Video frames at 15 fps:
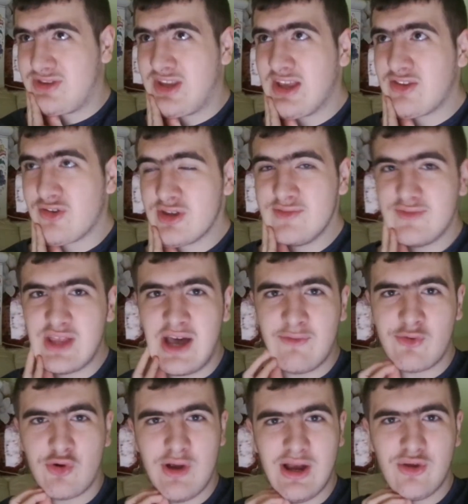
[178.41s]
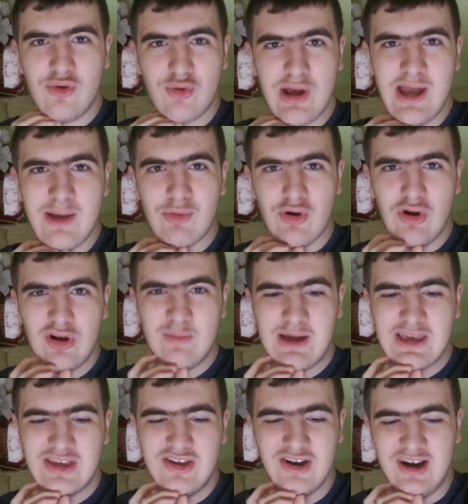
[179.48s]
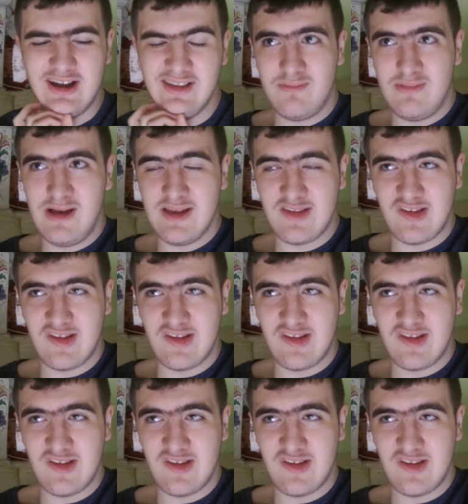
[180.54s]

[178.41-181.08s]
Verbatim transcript: they don't even have correct grammar. Oh my god. As I